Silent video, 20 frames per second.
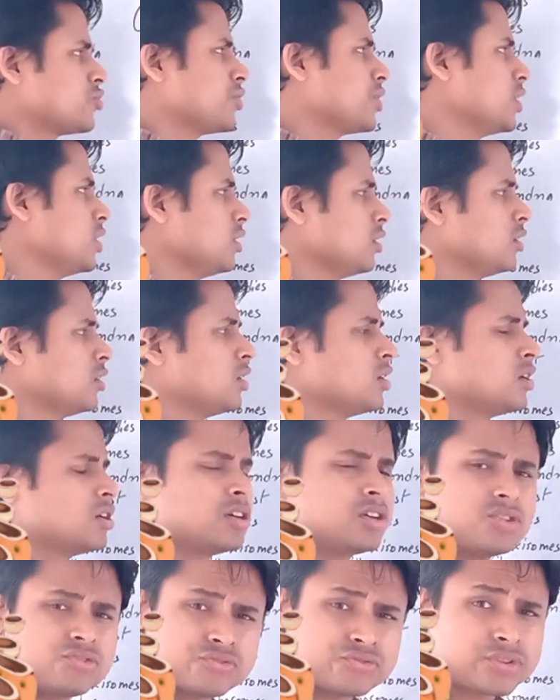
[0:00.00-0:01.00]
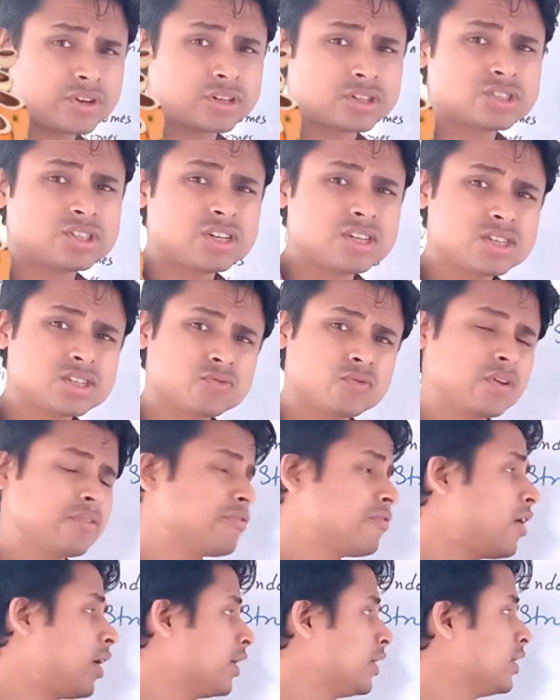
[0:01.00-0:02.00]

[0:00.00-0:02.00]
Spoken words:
these three structures we